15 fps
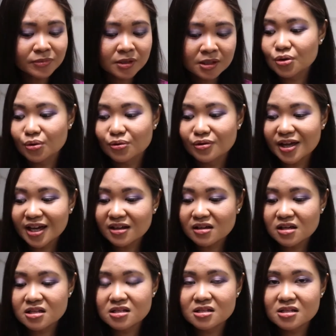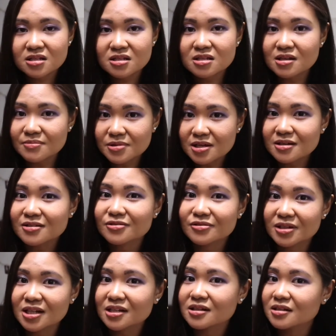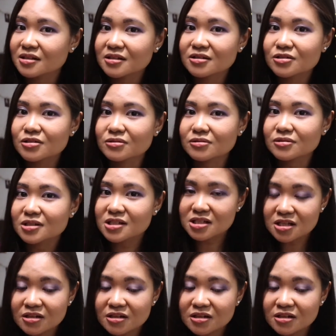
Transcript: So that is something you really need to consider.